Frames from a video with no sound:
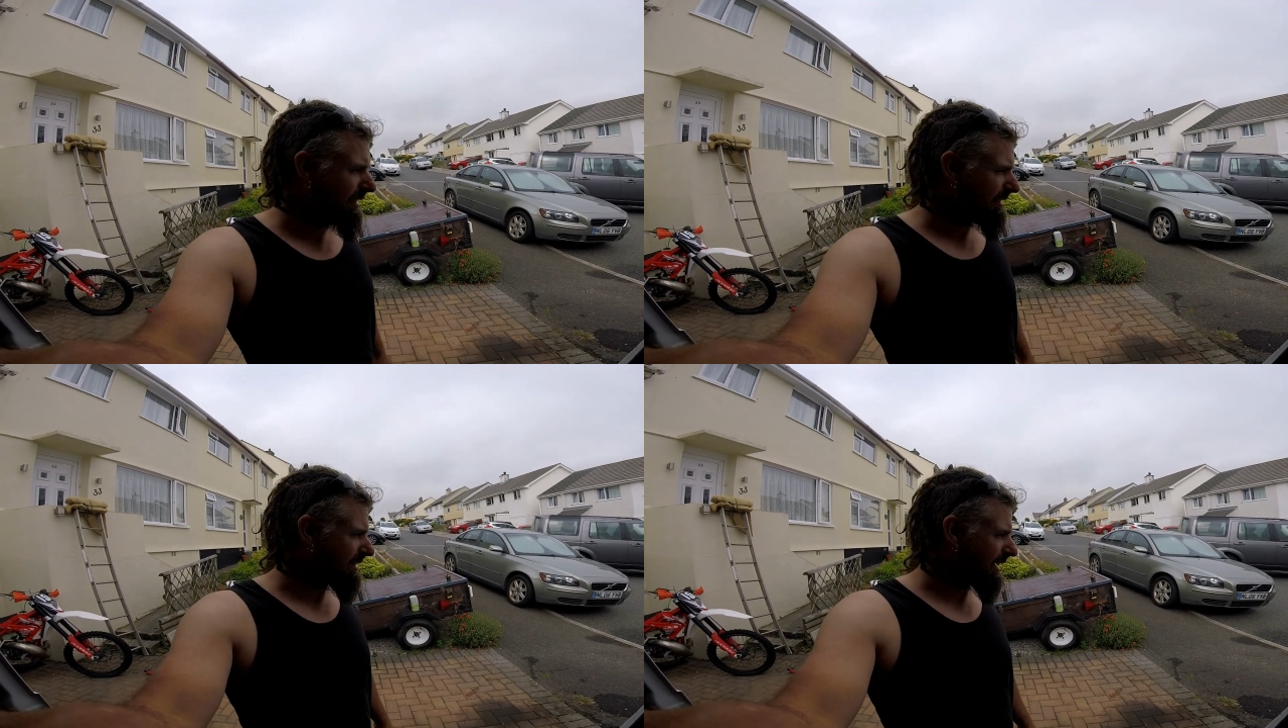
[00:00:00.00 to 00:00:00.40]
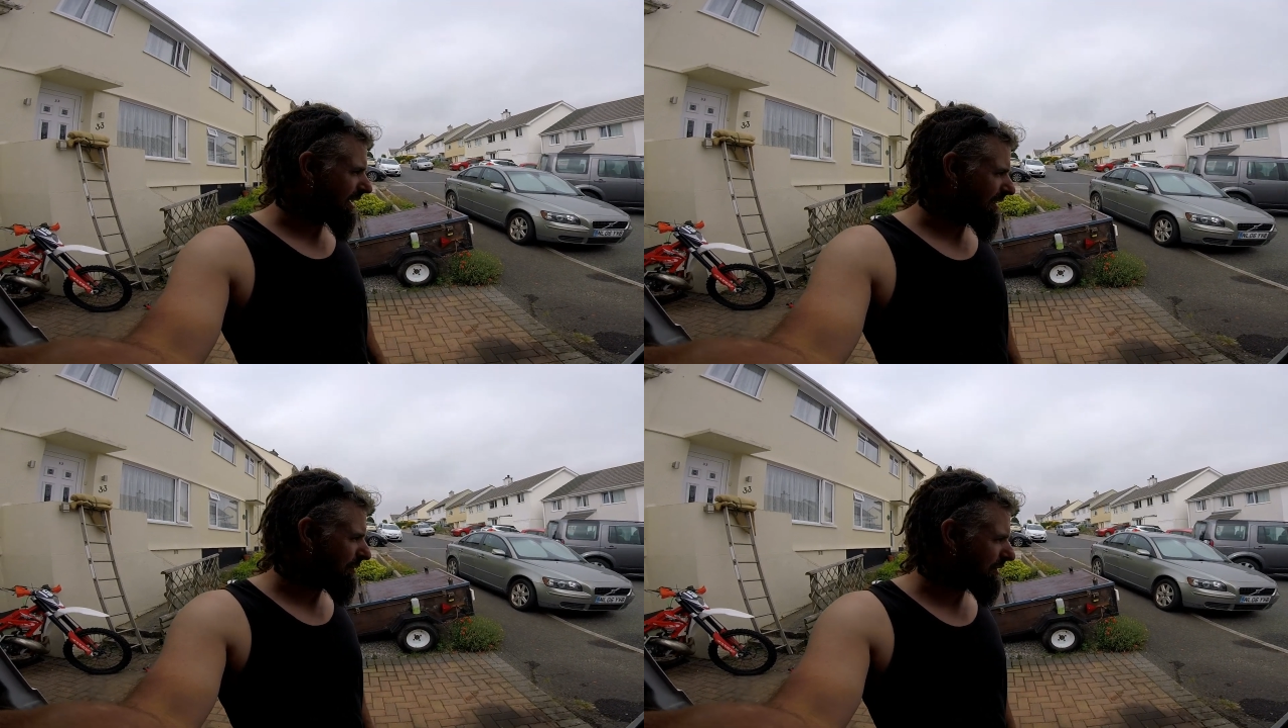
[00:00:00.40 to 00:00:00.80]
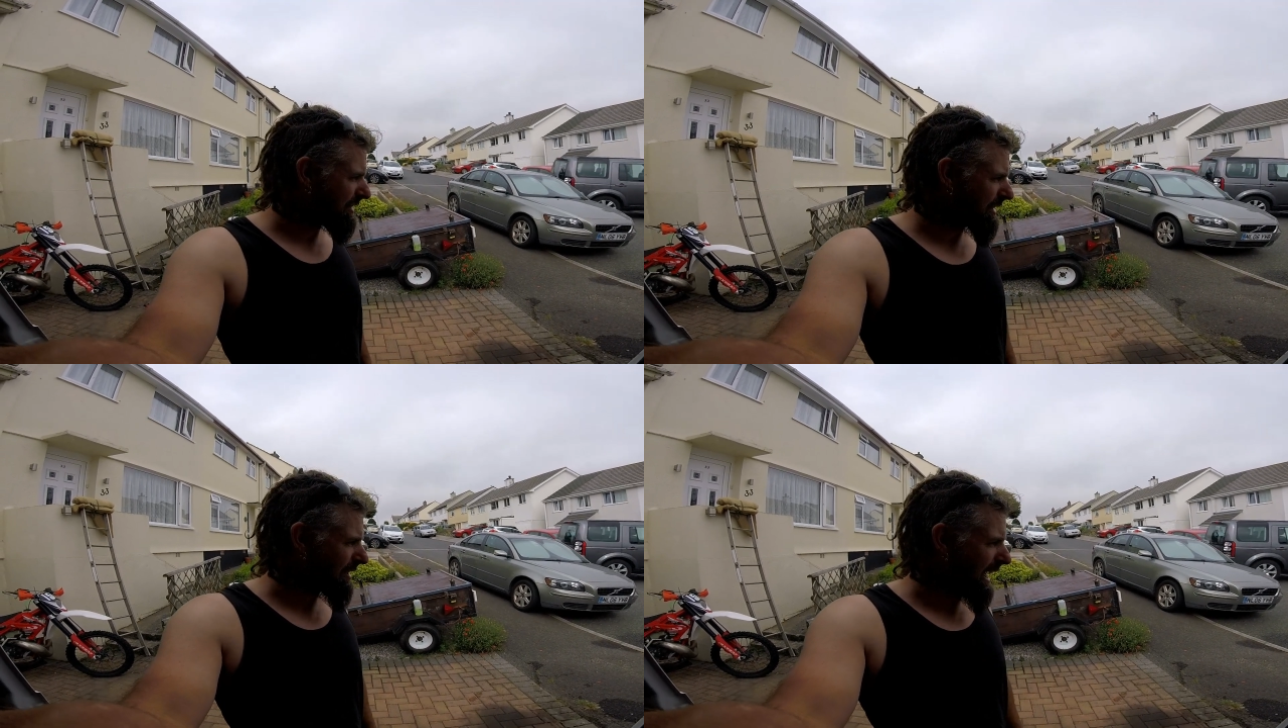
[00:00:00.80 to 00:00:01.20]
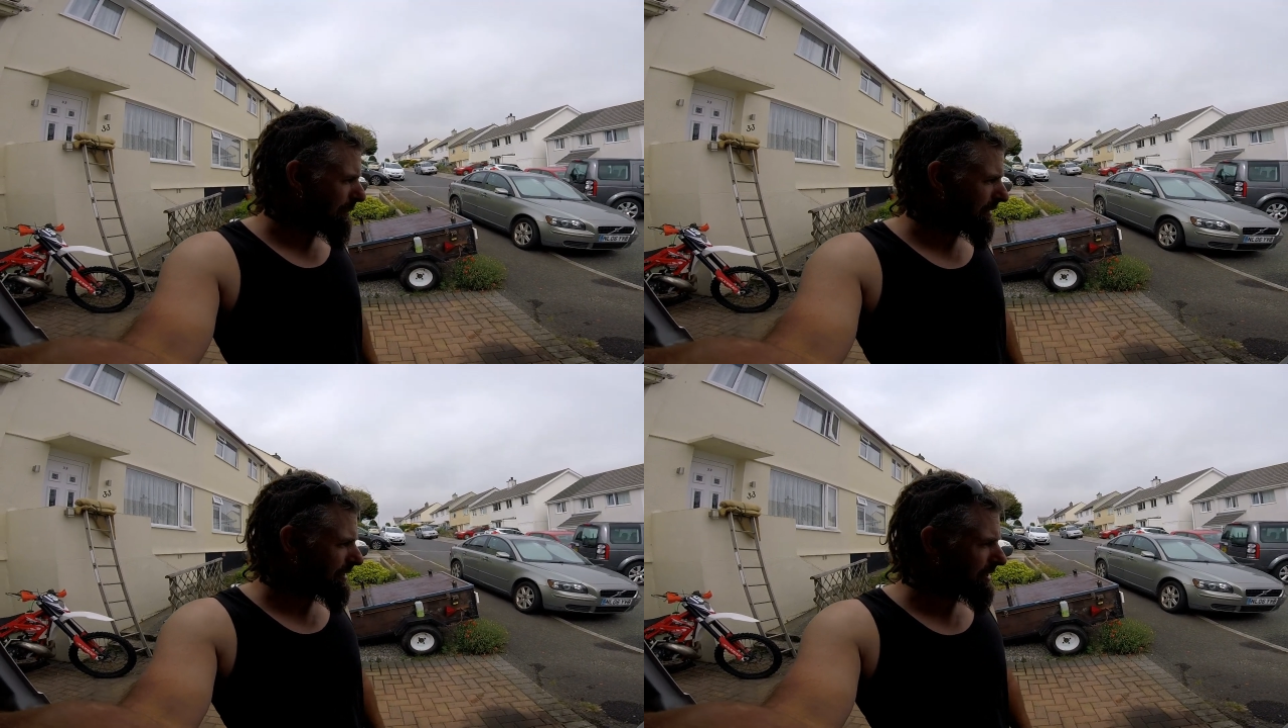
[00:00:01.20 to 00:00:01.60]
So we'll see what
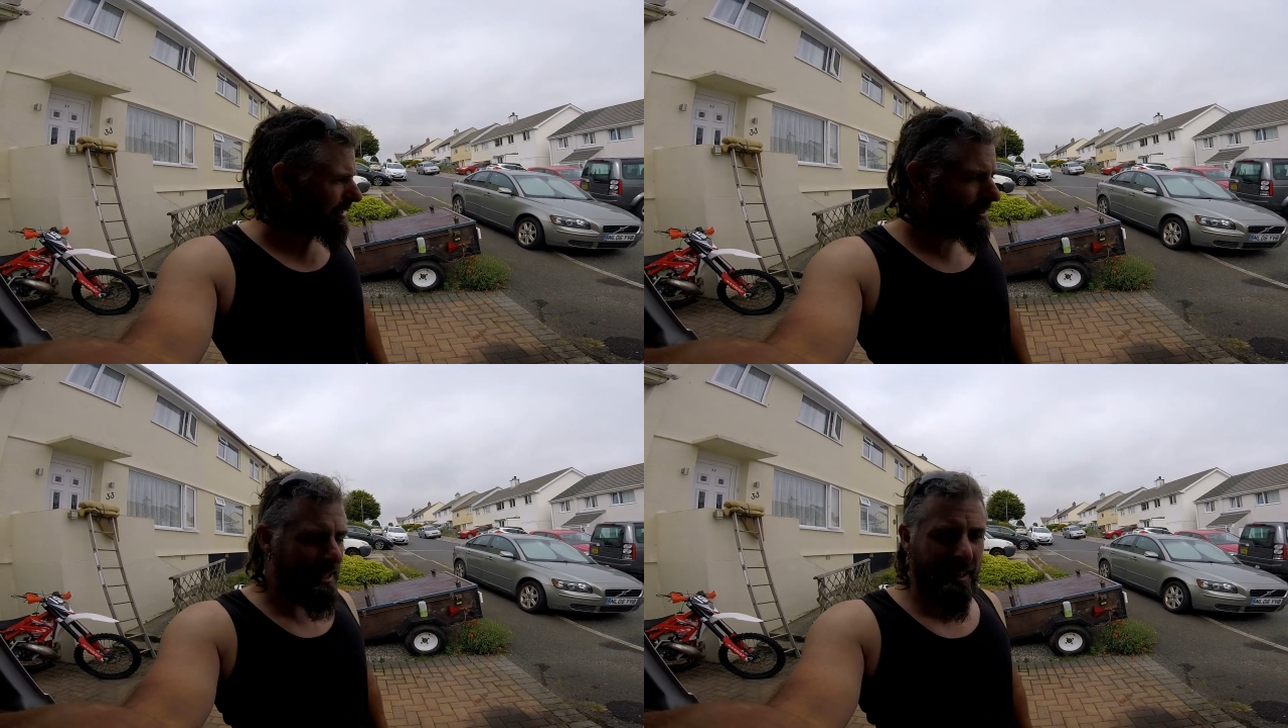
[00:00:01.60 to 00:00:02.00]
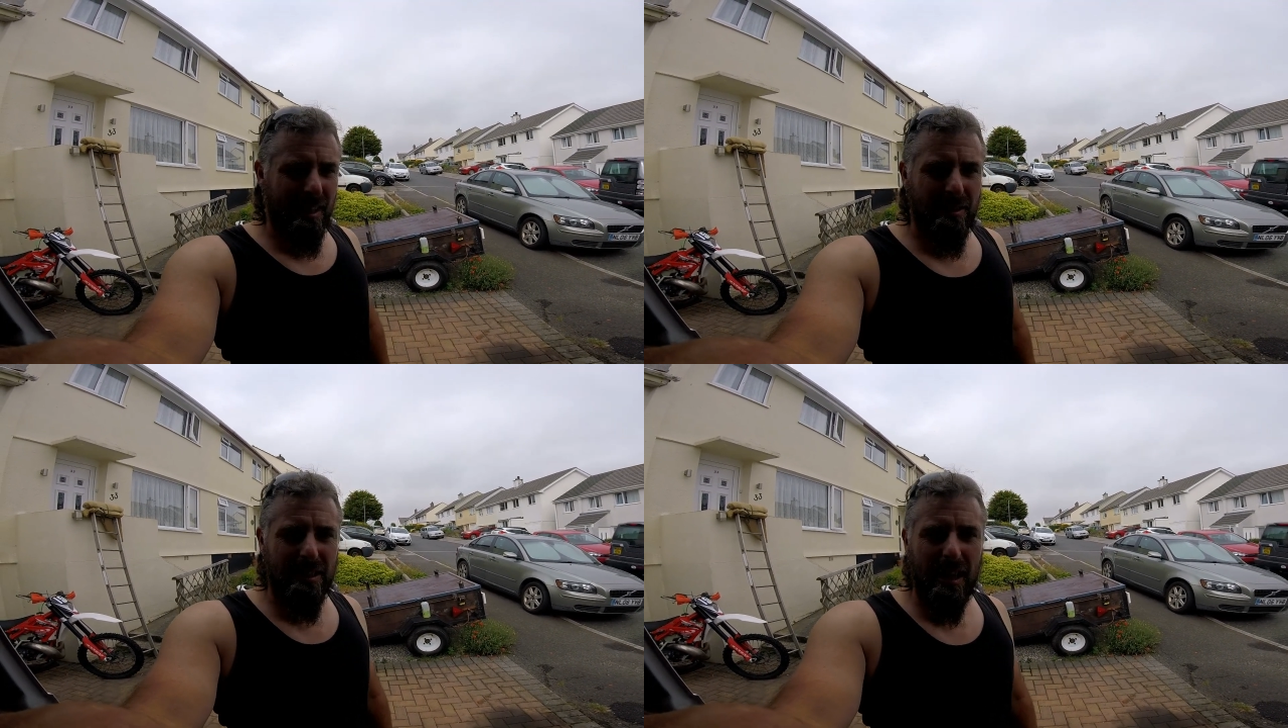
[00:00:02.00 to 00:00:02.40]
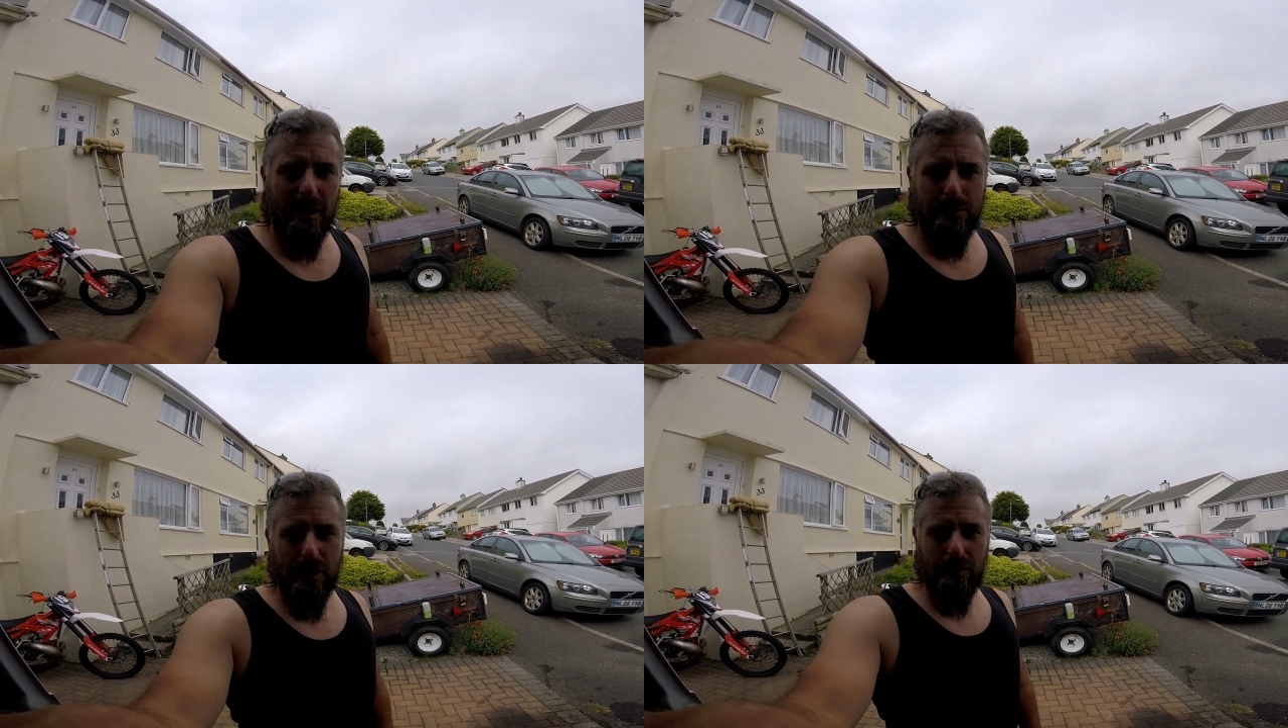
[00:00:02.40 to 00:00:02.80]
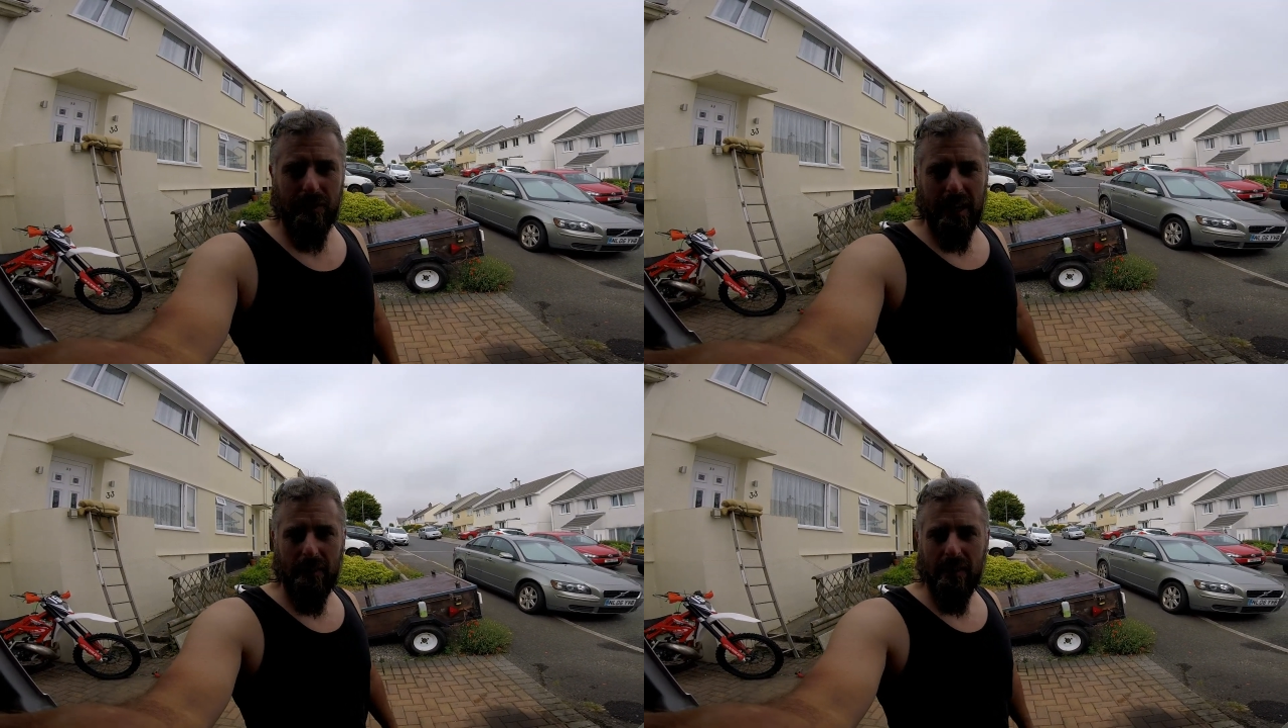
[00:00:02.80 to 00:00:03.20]
happens. I'll take those carbs off
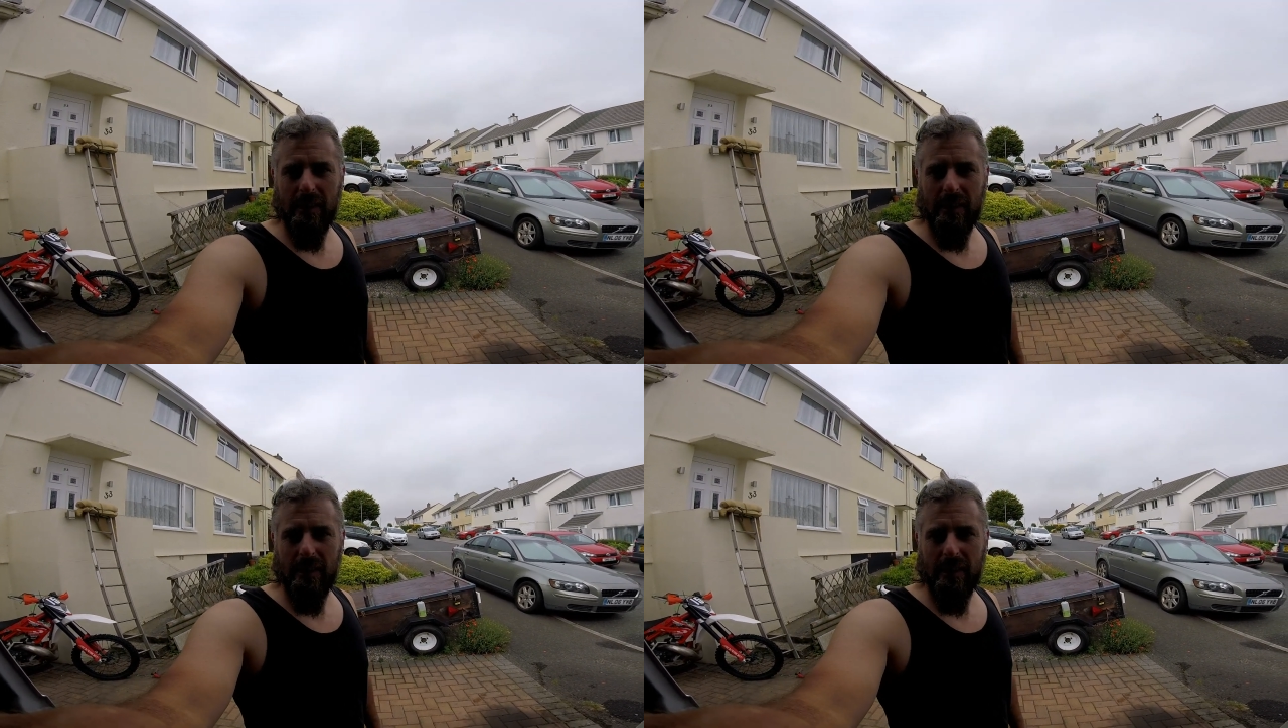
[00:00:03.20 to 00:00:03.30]
now,